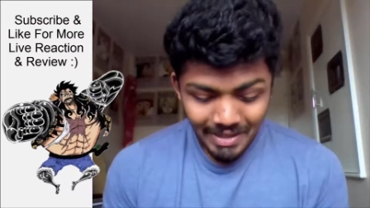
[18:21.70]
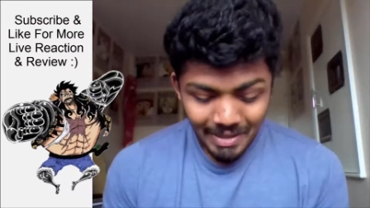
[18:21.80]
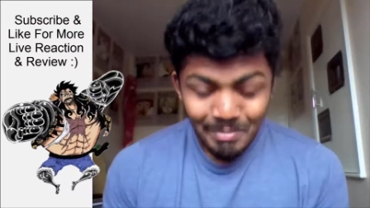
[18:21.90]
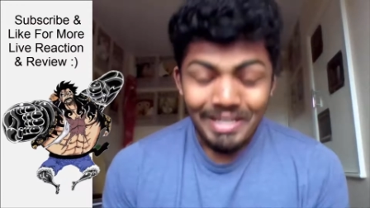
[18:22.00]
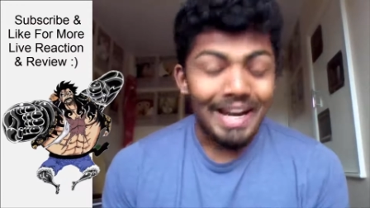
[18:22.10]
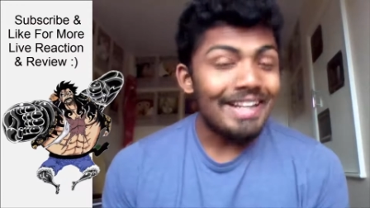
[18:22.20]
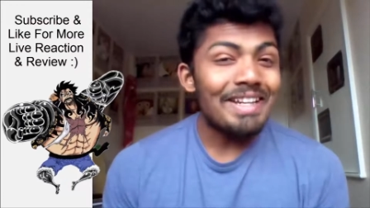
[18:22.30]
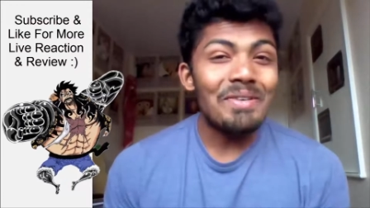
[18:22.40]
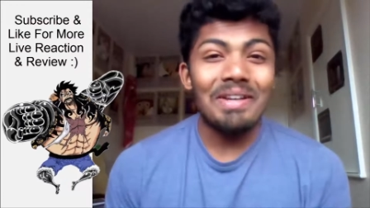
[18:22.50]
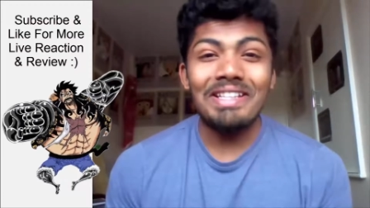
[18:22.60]
I mean I
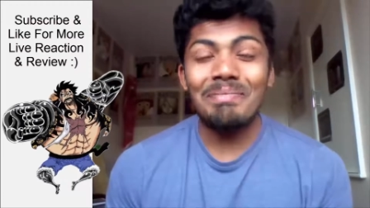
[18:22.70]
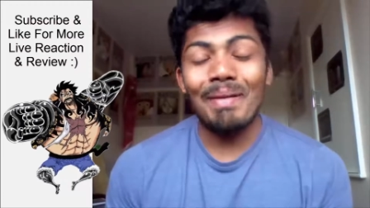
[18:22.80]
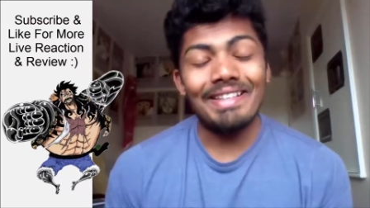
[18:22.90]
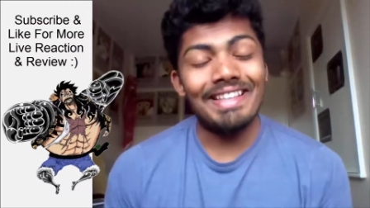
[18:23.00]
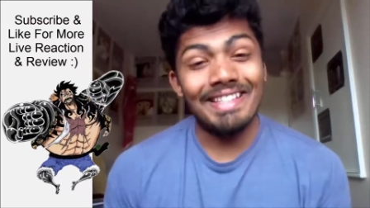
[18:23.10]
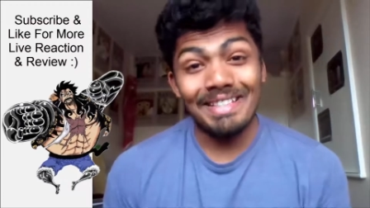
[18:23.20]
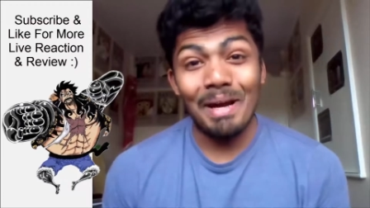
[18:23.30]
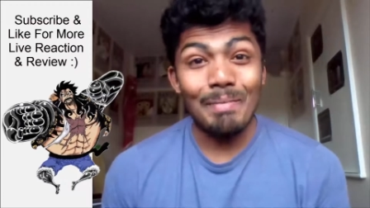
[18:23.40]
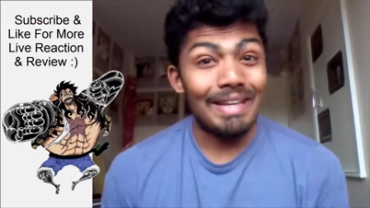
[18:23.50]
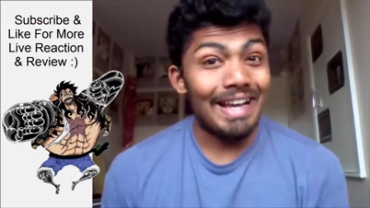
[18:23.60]
did not expect this
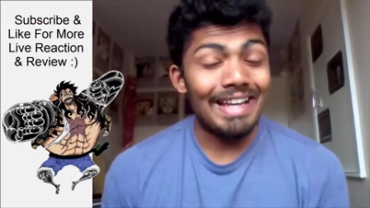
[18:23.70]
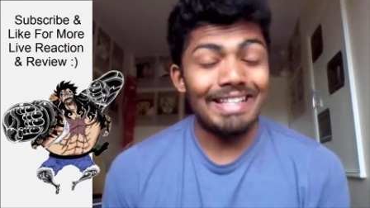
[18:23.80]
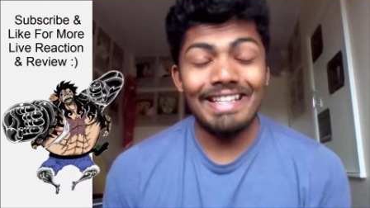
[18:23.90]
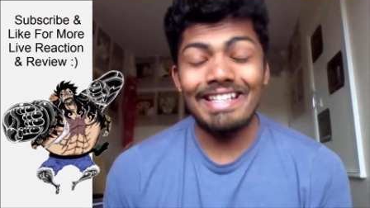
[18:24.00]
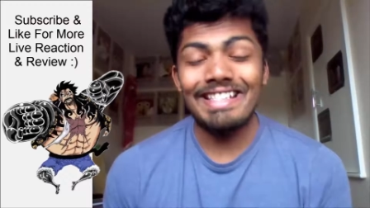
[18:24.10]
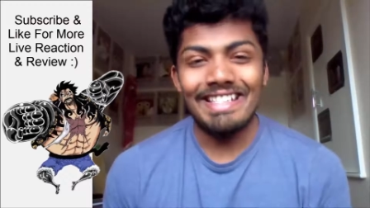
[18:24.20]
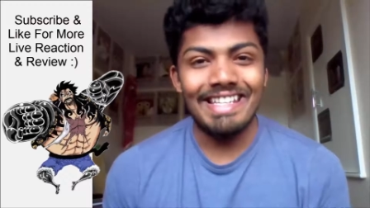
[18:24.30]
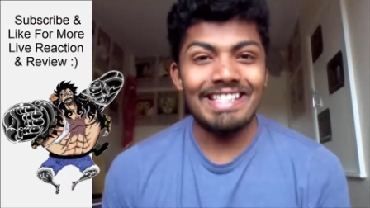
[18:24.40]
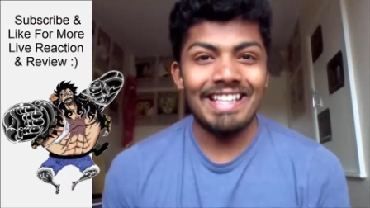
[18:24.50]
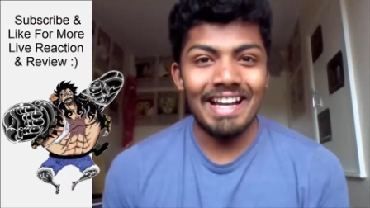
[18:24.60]
coming I didn't
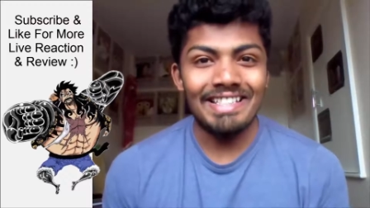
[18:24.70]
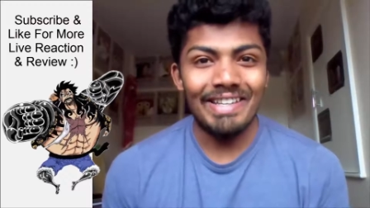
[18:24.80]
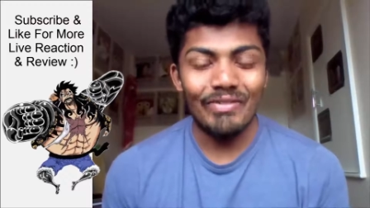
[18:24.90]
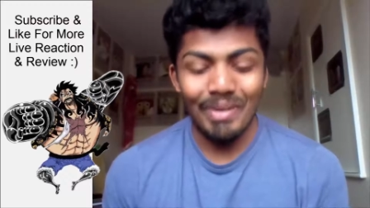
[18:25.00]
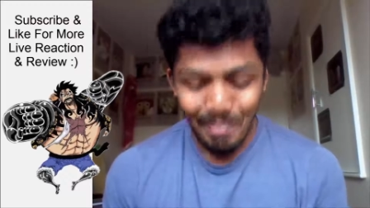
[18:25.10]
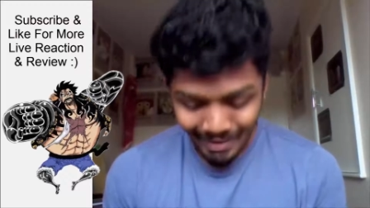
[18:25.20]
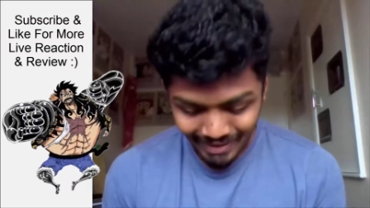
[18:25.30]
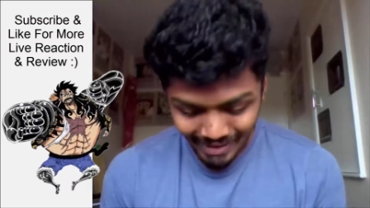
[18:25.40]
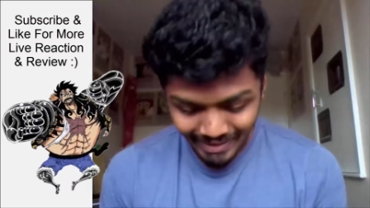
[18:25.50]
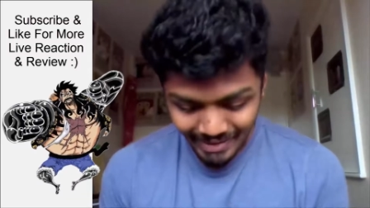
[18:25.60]
see Sanji flipping
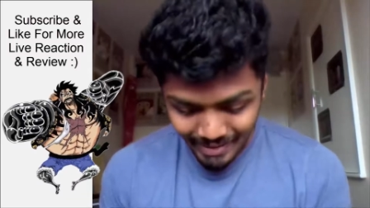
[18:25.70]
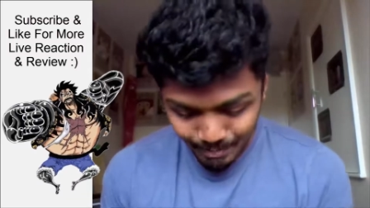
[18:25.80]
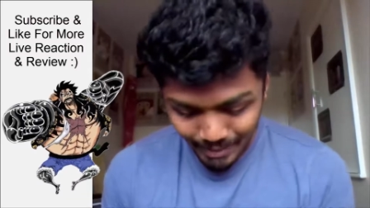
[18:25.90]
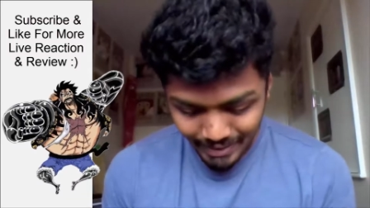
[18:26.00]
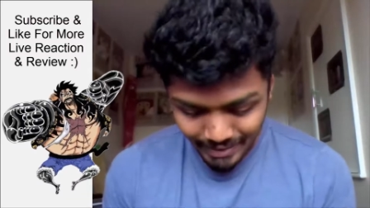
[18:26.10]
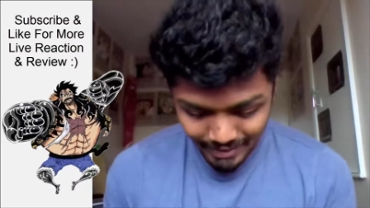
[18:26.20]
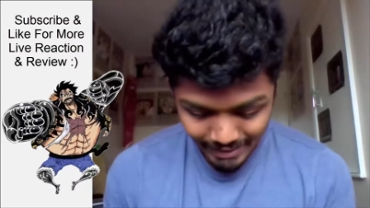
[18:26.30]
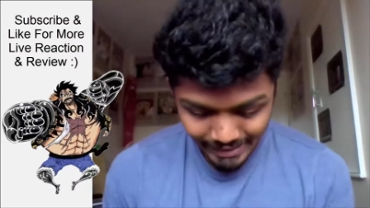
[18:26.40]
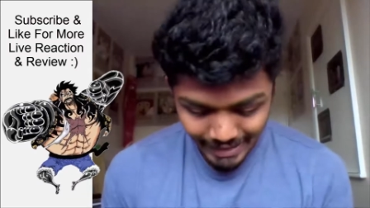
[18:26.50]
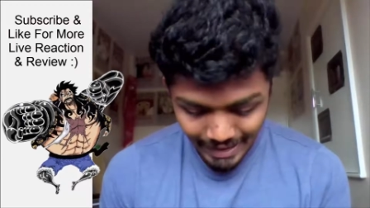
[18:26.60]
like this but
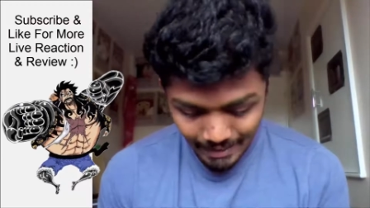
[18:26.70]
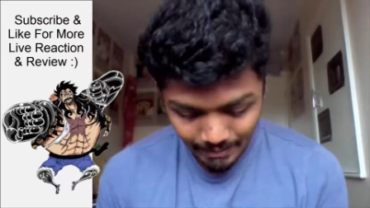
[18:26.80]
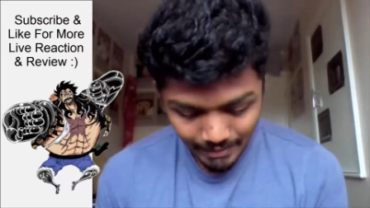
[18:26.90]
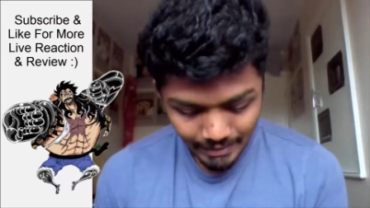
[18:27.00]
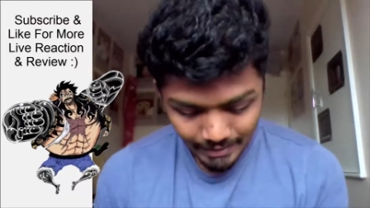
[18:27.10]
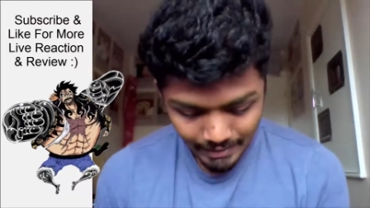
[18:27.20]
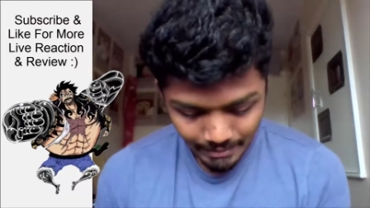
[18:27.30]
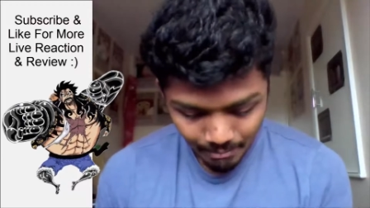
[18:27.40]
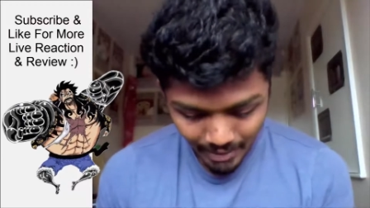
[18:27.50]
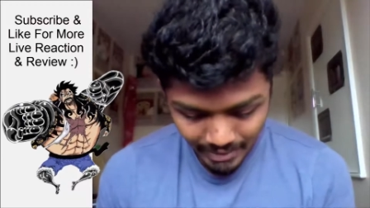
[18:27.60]
yeah
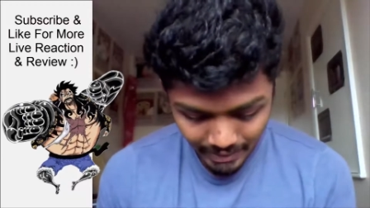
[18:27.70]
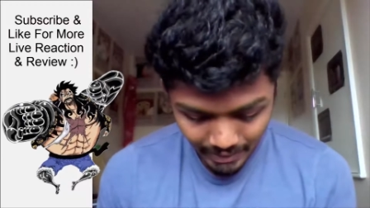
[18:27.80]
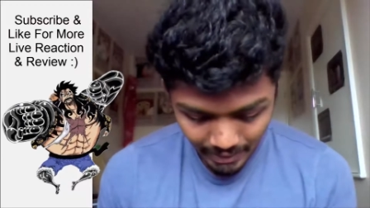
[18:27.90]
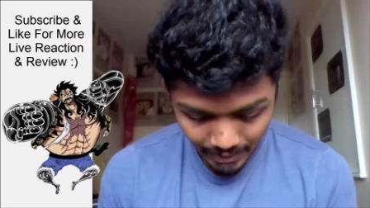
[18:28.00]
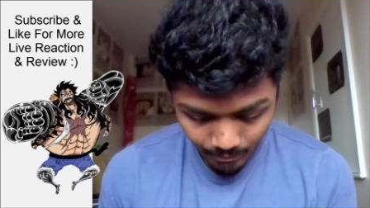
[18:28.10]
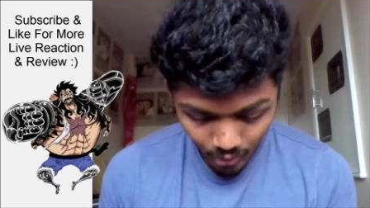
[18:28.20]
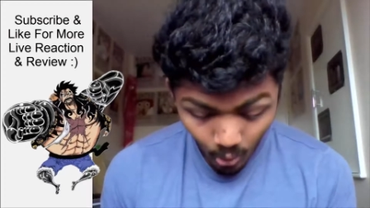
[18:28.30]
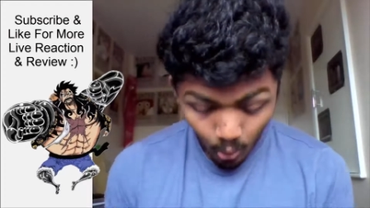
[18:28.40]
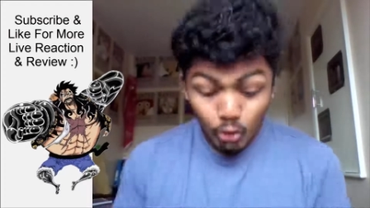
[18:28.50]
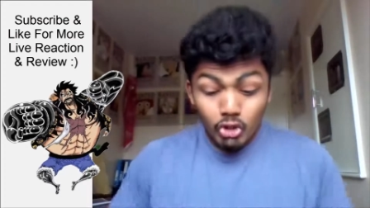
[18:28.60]
basically
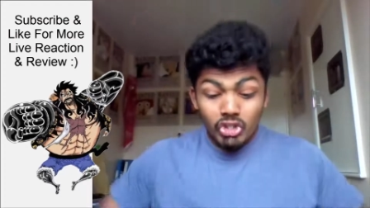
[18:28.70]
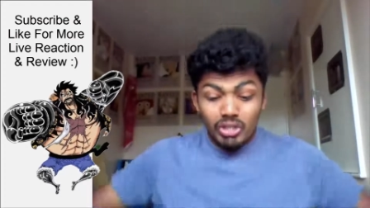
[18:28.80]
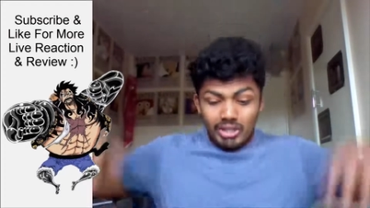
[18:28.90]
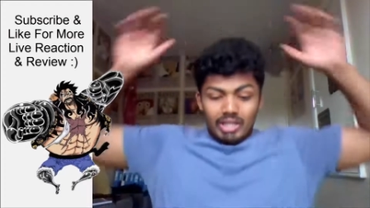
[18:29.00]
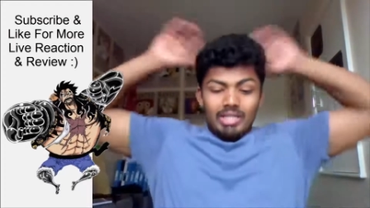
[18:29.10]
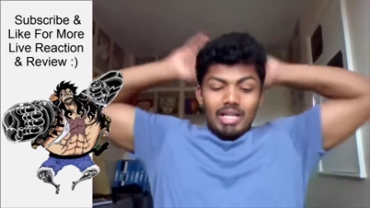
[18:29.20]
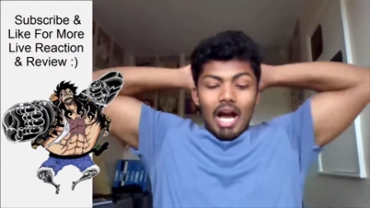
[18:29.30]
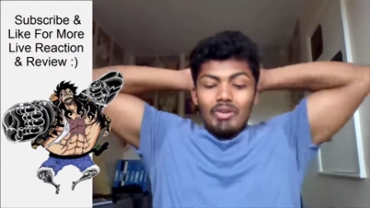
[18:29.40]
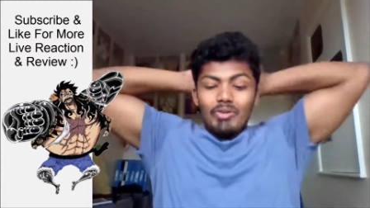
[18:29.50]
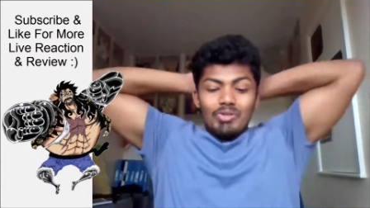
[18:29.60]
oh shit
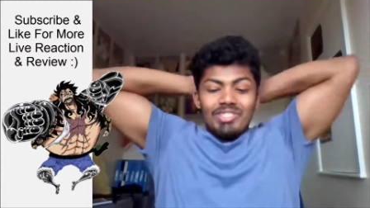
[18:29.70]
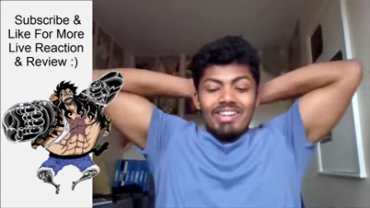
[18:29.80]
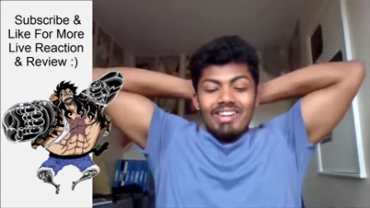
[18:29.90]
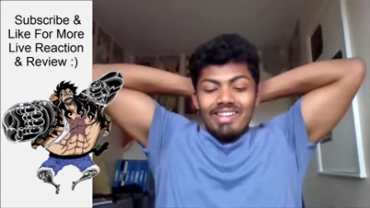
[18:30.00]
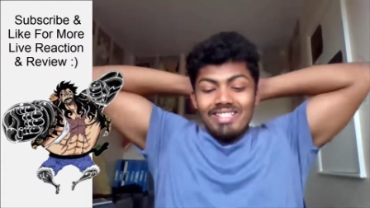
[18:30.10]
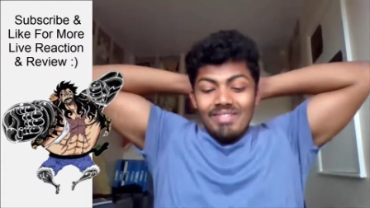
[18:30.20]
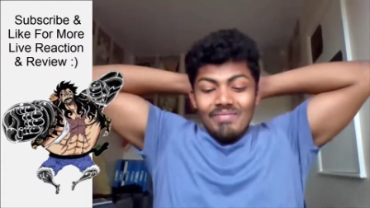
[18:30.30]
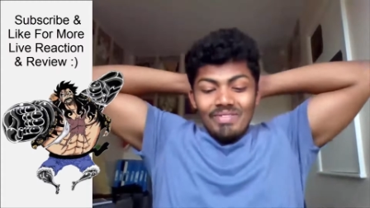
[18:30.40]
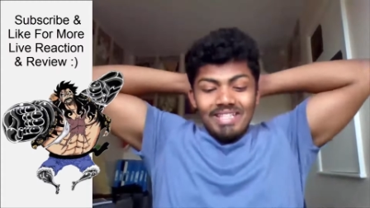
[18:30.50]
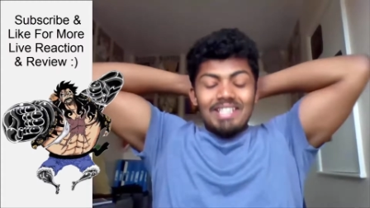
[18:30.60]
are you serious
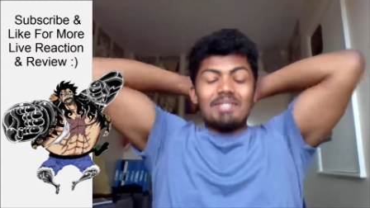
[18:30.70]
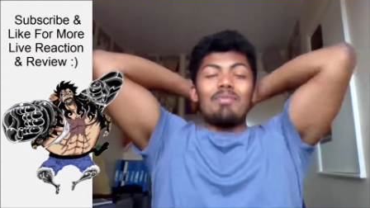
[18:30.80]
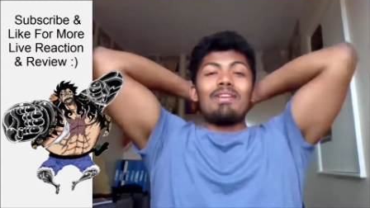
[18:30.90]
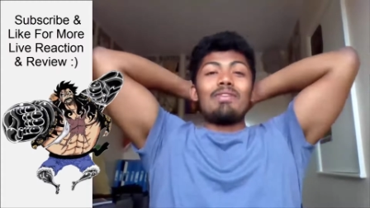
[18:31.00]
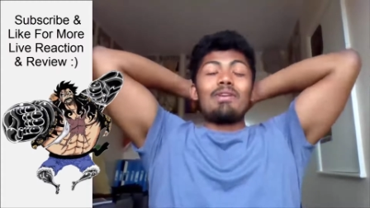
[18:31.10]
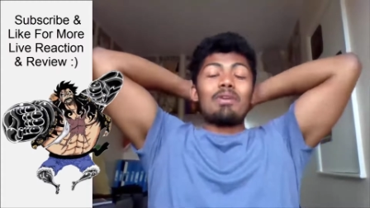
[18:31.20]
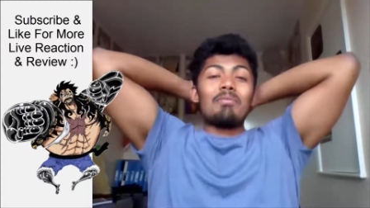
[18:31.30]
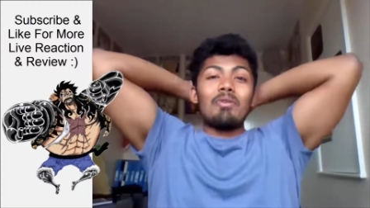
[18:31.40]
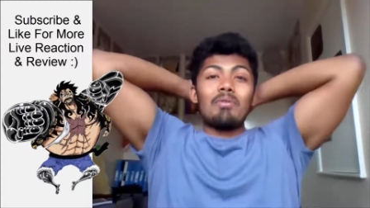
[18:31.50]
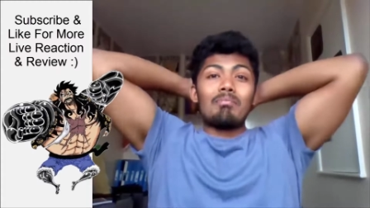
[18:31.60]
next week we're gonna
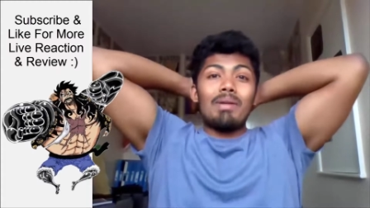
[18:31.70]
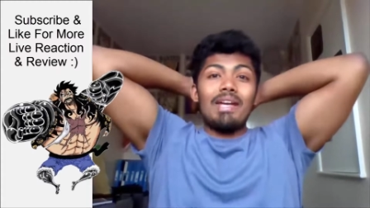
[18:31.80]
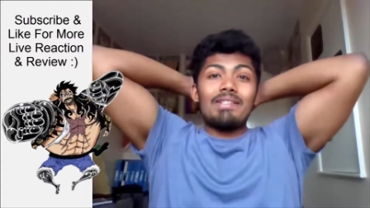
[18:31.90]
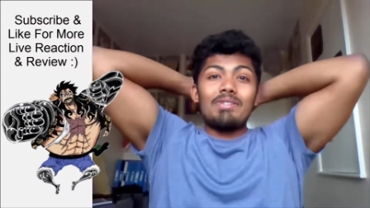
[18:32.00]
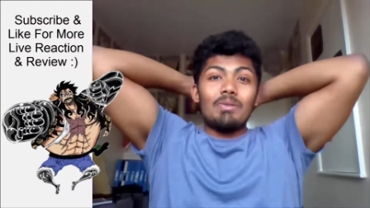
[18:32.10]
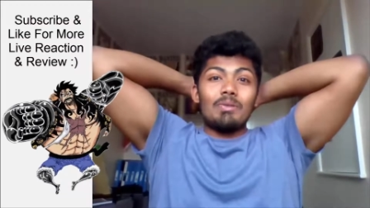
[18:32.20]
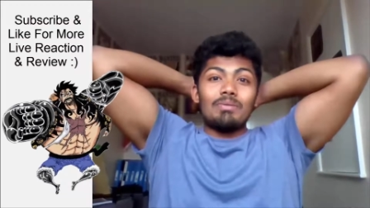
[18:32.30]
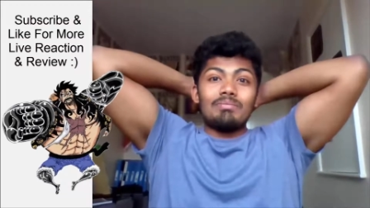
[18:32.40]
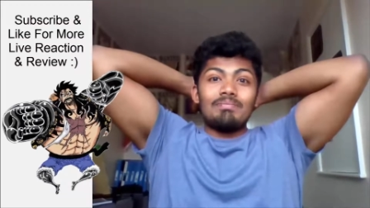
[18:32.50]
be on breaks too